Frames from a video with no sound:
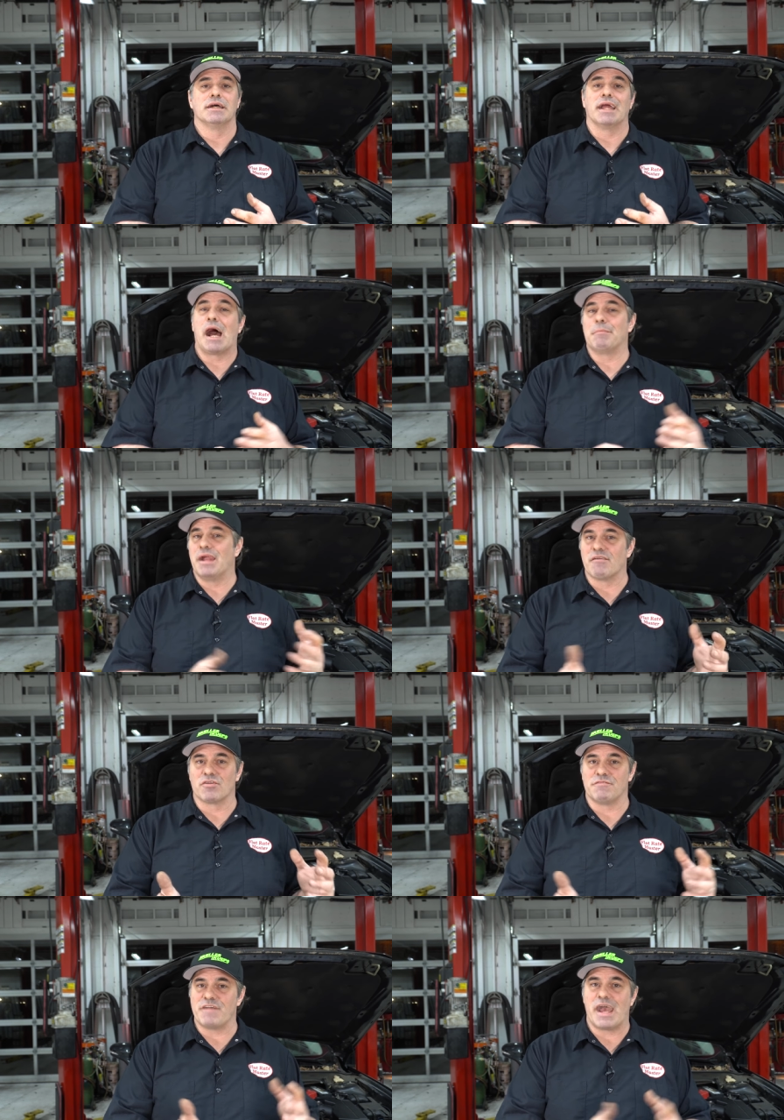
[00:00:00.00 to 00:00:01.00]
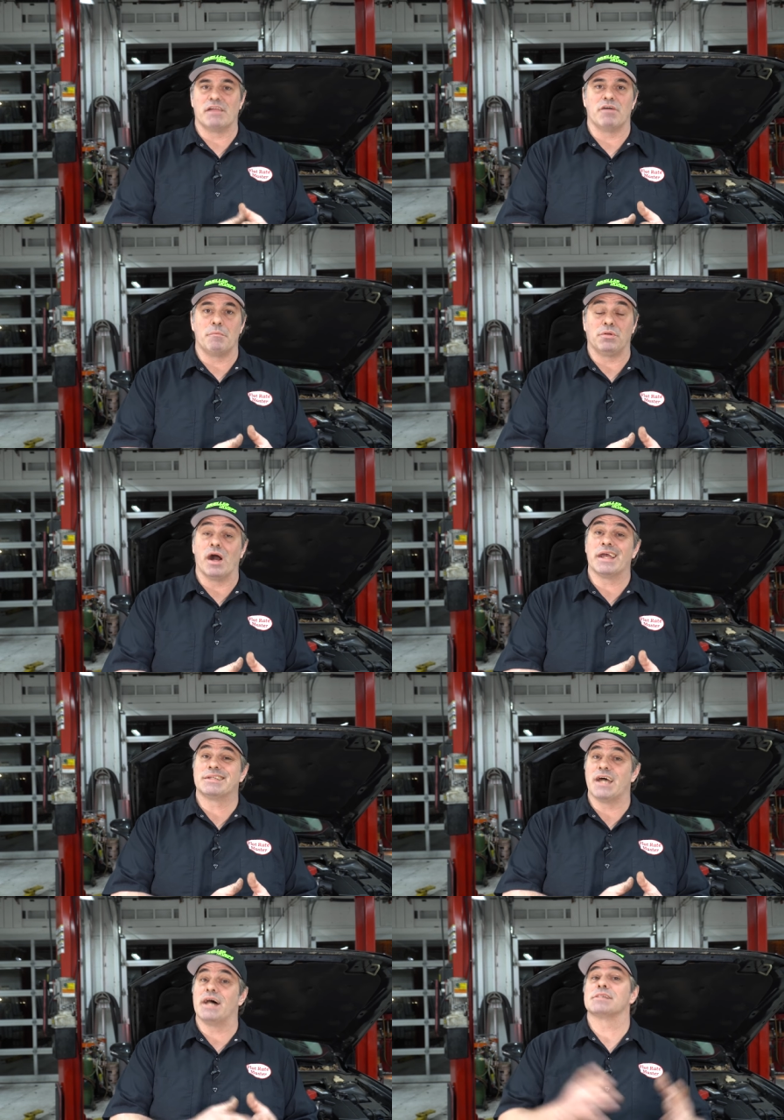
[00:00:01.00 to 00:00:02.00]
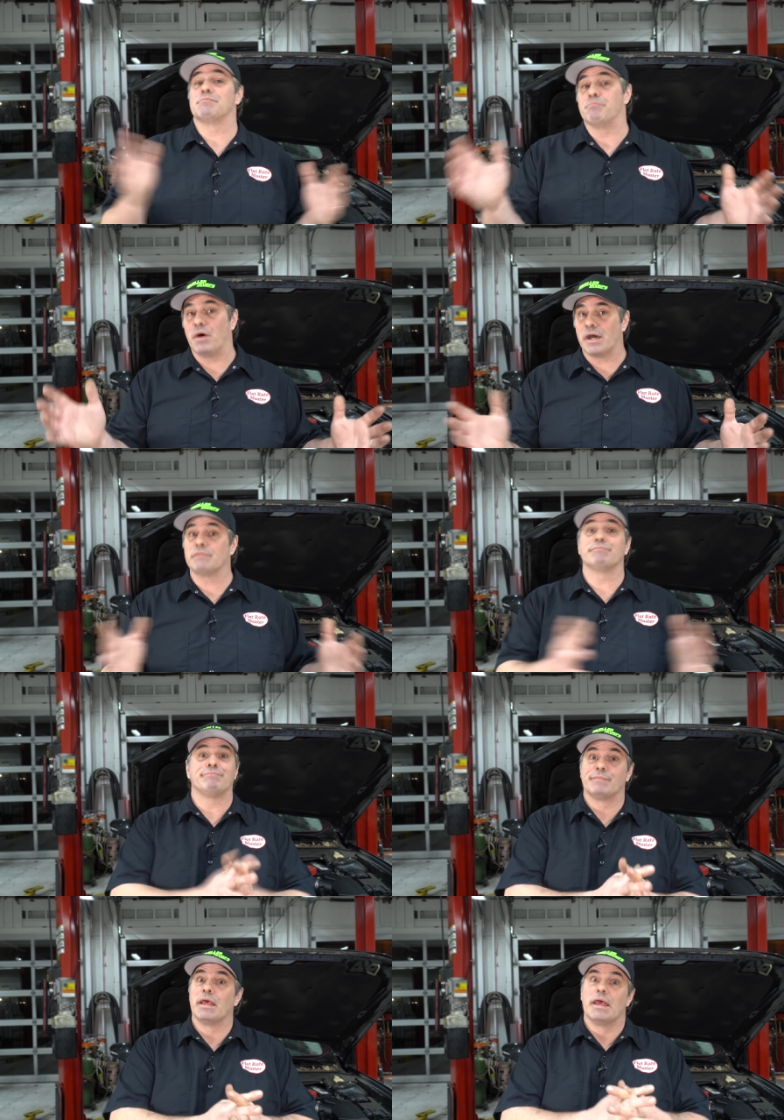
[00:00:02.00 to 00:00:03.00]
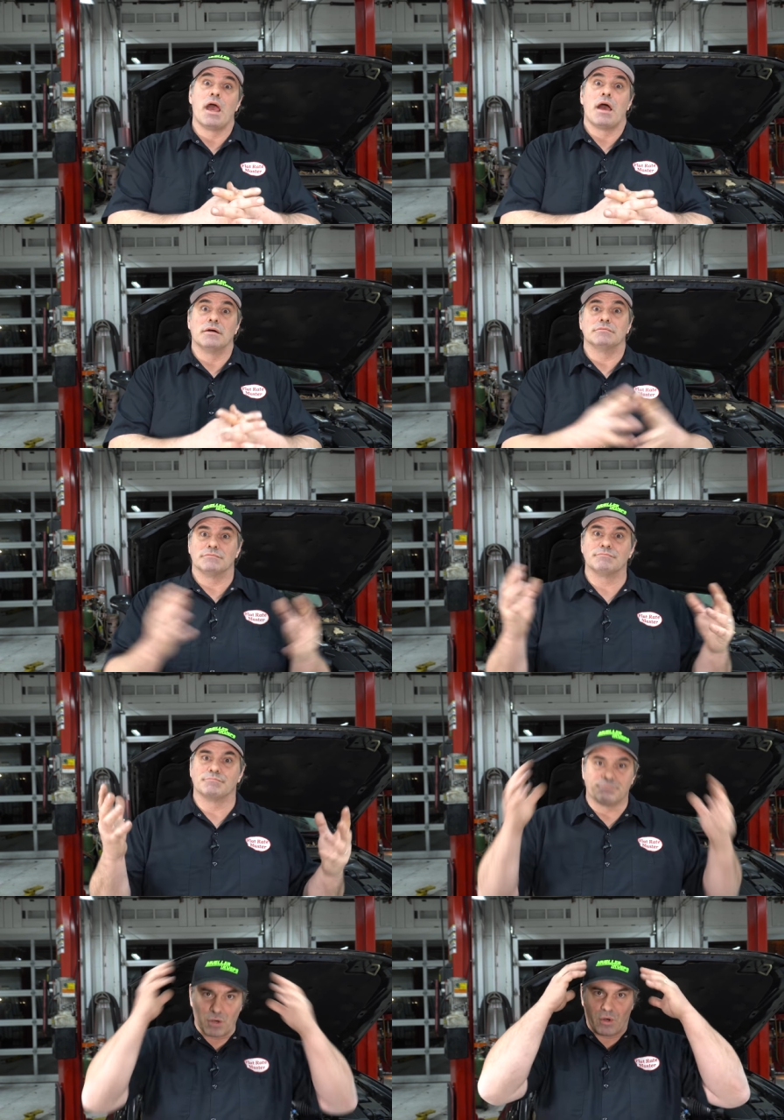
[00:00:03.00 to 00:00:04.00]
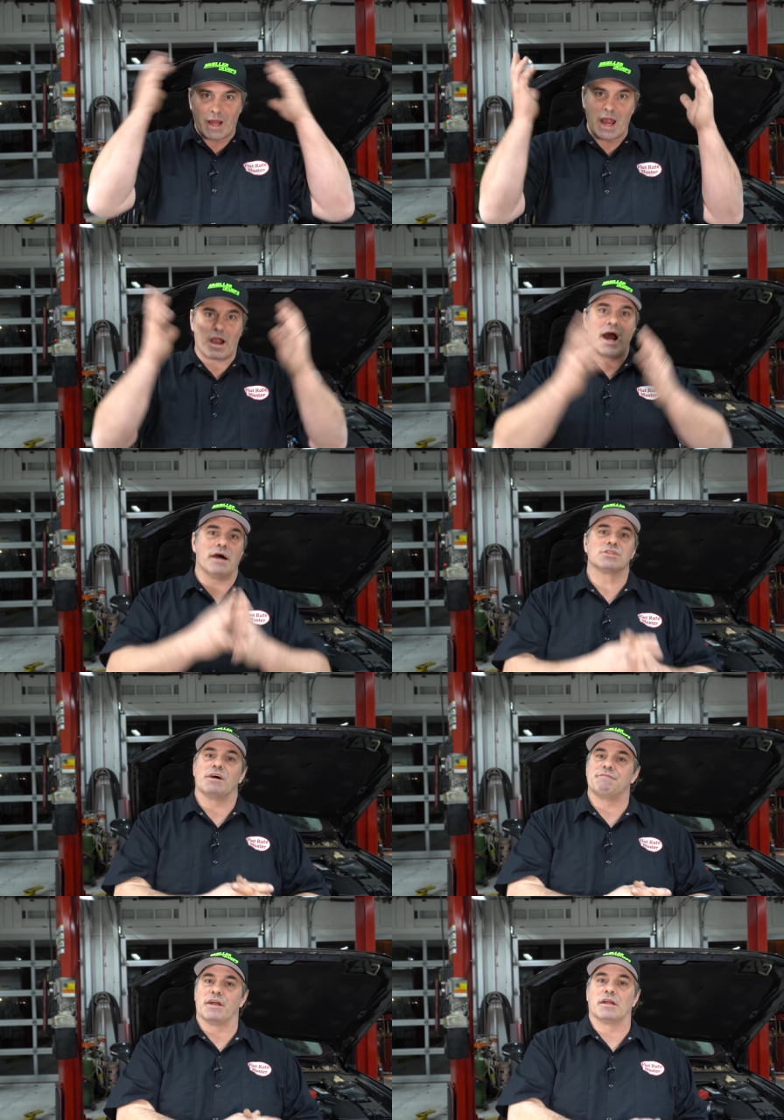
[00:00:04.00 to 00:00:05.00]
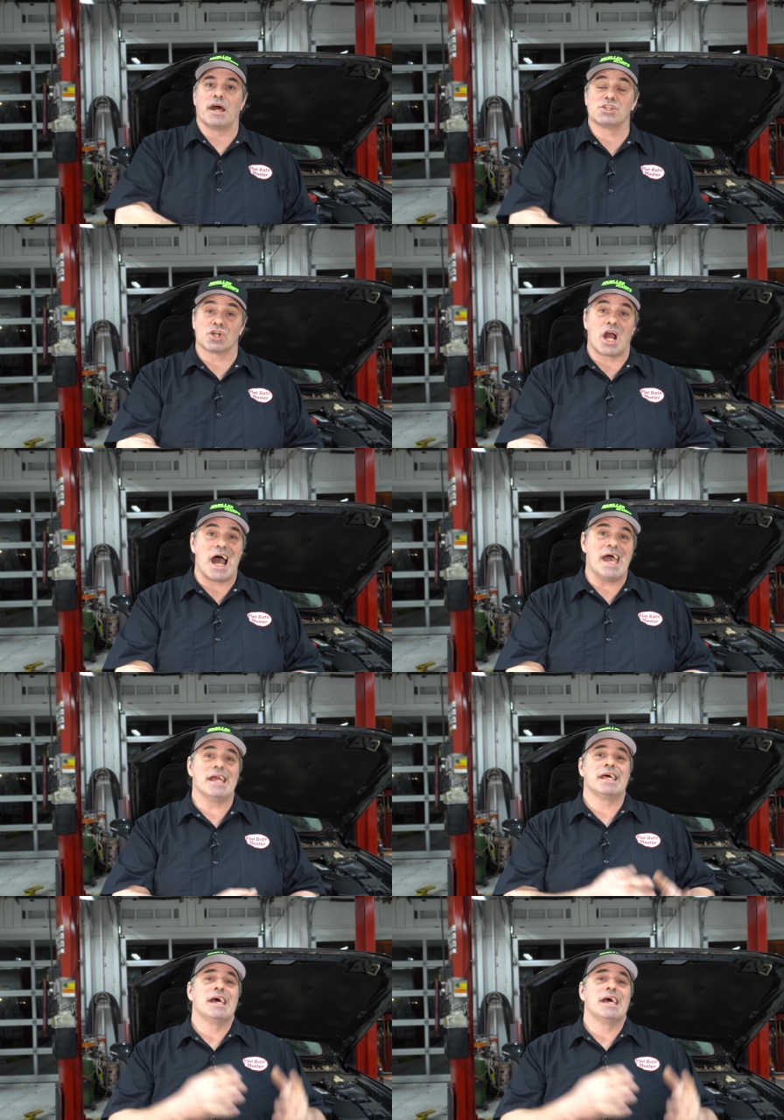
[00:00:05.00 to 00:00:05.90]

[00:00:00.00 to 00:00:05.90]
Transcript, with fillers: Now, I'm never a fan of unplug it tests, but pulling hair out, so I figured I'd try it.